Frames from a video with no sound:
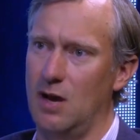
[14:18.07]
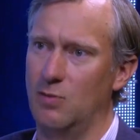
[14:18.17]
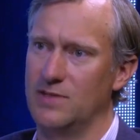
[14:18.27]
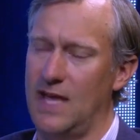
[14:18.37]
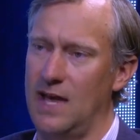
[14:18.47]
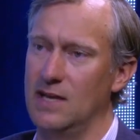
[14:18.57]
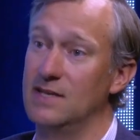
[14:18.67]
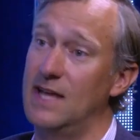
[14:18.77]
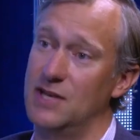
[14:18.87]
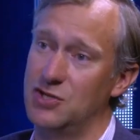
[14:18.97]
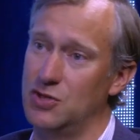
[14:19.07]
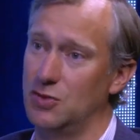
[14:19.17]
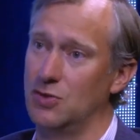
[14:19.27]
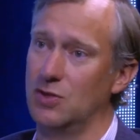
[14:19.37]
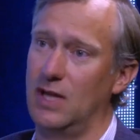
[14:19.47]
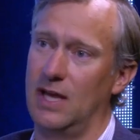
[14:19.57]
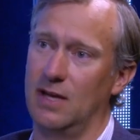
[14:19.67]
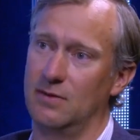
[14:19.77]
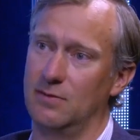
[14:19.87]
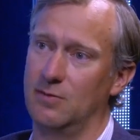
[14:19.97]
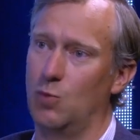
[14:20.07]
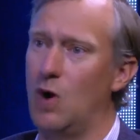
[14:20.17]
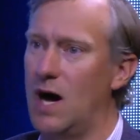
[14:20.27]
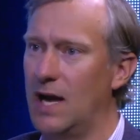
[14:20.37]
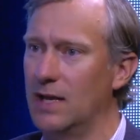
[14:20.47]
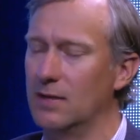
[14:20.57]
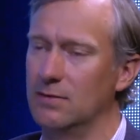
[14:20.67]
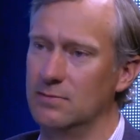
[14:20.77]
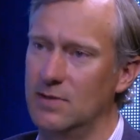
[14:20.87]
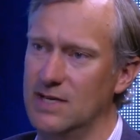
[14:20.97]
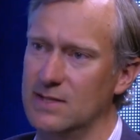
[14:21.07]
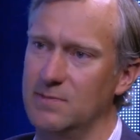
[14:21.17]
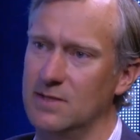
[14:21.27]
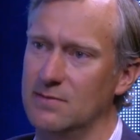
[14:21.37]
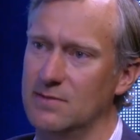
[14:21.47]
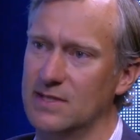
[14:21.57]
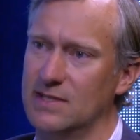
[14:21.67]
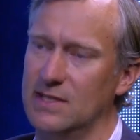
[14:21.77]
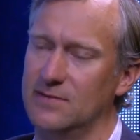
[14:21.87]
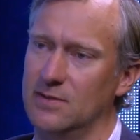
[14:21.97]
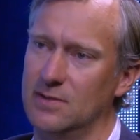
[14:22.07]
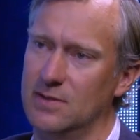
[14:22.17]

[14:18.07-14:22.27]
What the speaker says: was that intentional, and why, and has it been successful?